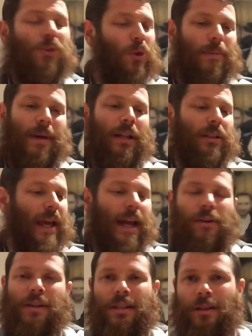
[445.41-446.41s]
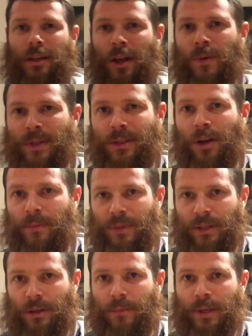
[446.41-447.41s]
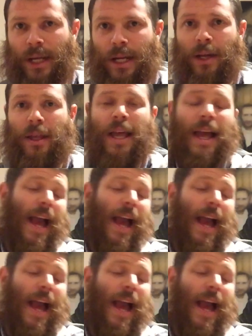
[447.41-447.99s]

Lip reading: Talk about catering to the lowest common denominator.